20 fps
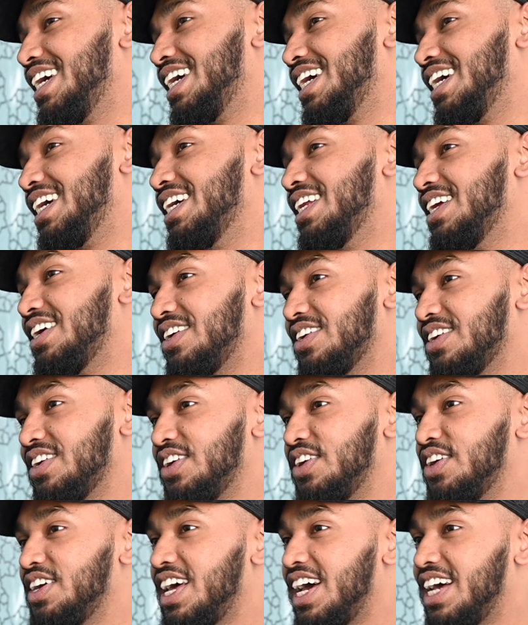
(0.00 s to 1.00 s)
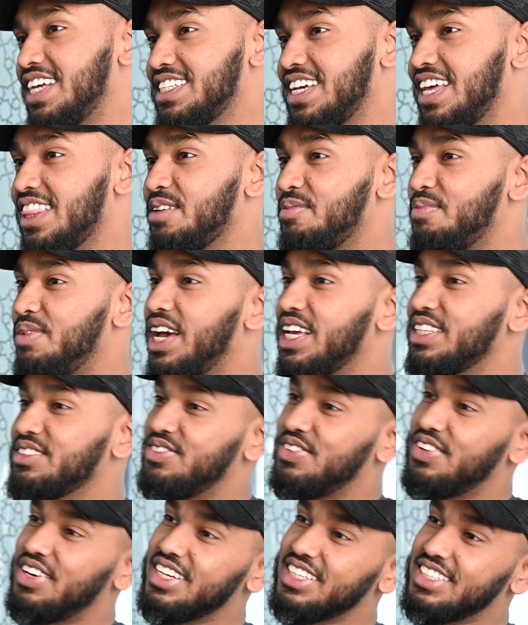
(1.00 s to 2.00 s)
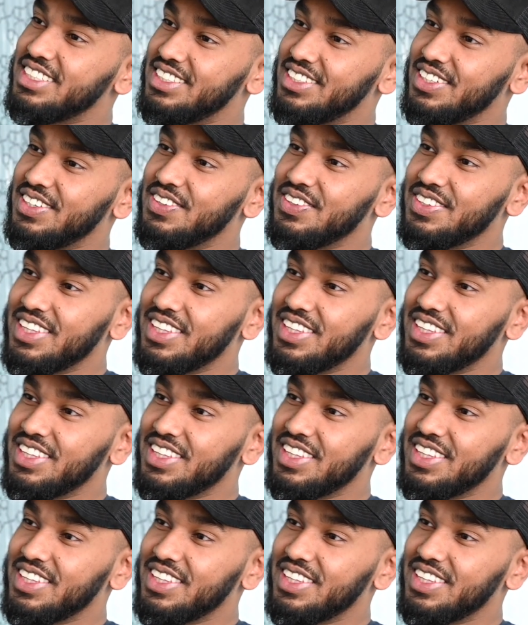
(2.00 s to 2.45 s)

you know, God has other plans for us. So